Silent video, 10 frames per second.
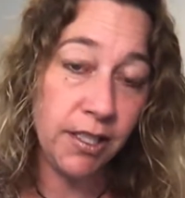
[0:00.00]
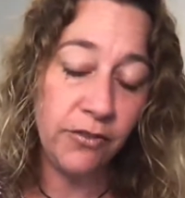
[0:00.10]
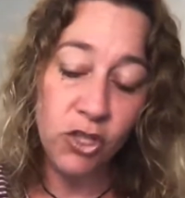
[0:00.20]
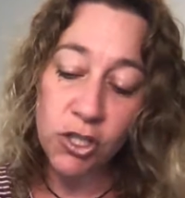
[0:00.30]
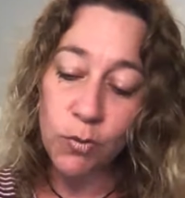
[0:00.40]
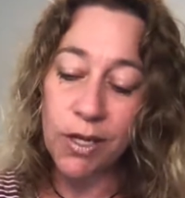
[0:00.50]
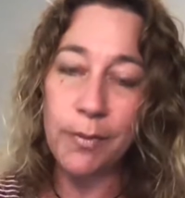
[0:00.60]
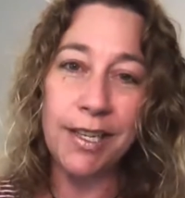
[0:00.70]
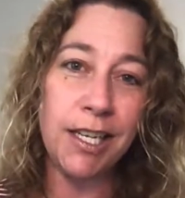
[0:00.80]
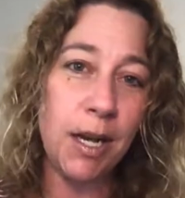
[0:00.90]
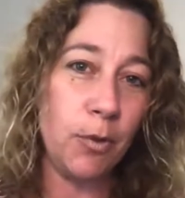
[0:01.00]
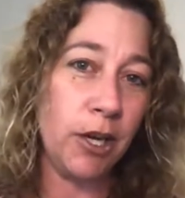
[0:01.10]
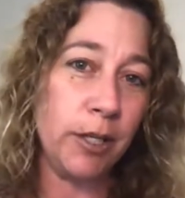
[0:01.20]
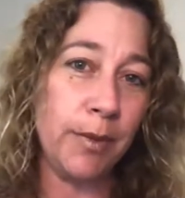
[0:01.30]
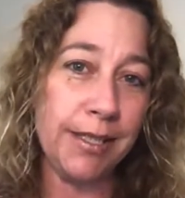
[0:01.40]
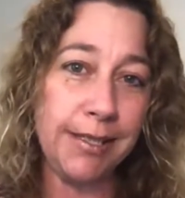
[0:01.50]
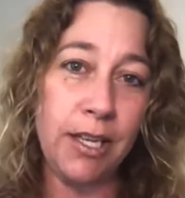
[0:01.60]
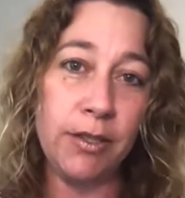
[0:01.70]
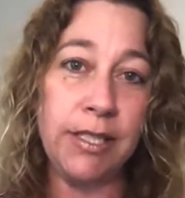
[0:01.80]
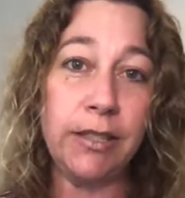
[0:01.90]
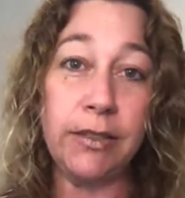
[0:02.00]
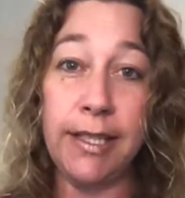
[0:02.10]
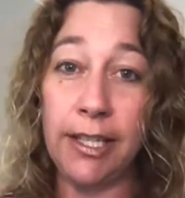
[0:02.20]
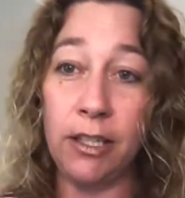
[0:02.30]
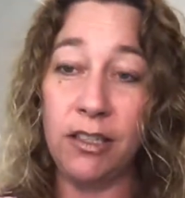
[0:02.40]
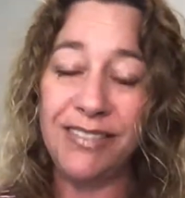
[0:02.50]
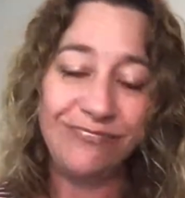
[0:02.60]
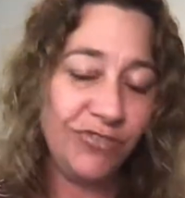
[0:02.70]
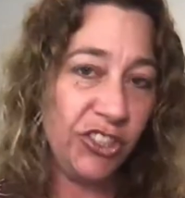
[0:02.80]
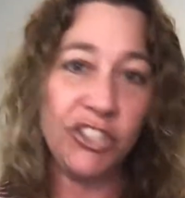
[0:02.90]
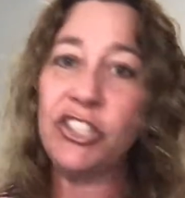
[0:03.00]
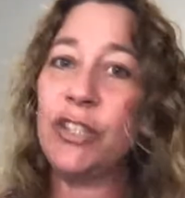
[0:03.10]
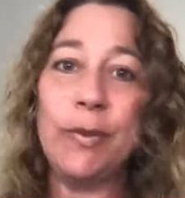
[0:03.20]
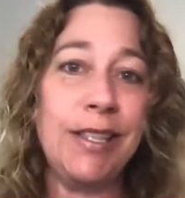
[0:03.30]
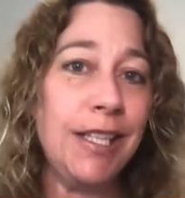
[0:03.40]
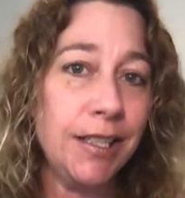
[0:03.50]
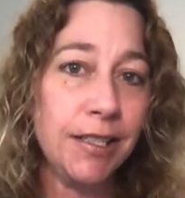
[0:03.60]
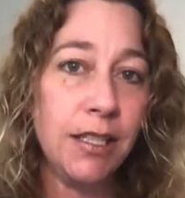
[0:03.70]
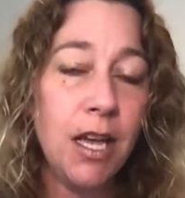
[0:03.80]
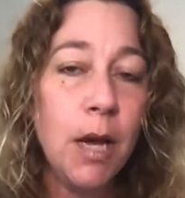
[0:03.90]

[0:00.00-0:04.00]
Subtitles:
if you just want to make a couple $100 sales here and there, you're good with this.